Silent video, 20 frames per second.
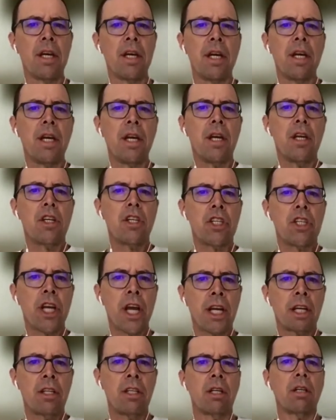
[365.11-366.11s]

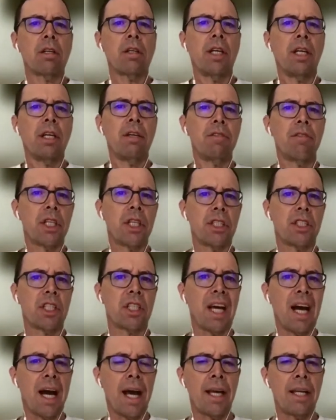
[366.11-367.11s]
Schechner gives us
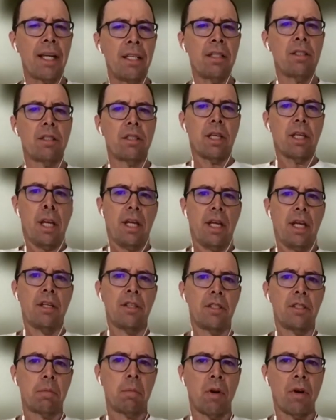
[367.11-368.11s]
guidance and
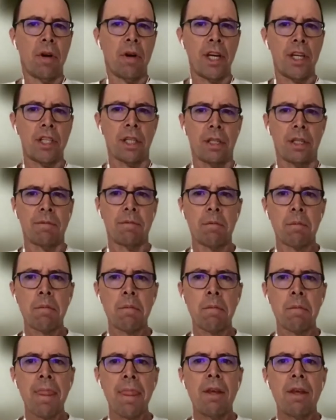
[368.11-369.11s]
inspiration.
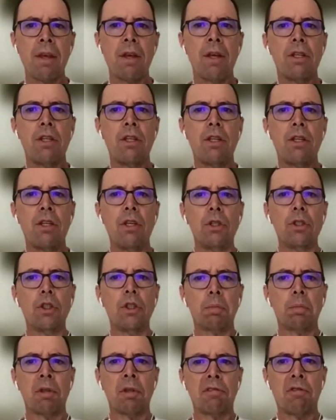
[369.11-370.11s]
Use
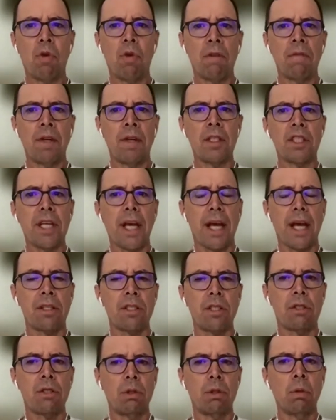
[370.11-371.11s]
performance as a
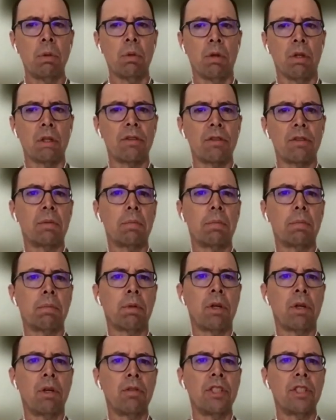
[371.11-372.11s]
tool to
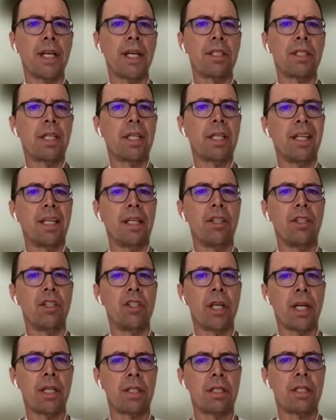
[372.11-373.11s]
protest
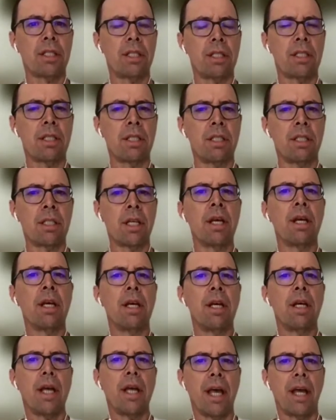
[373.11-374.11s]
injustices and
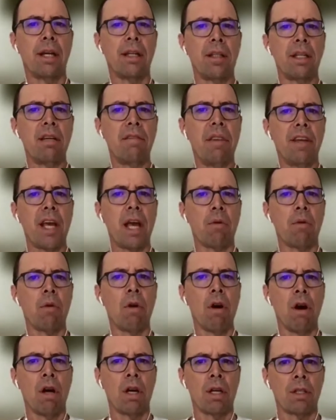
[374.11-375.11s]
alleviate
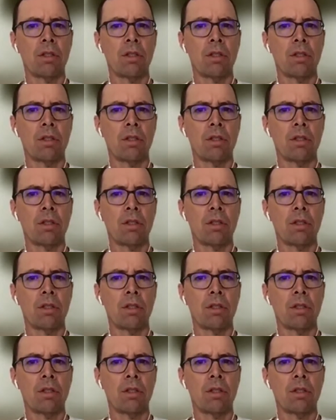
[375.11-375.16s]
wrongs.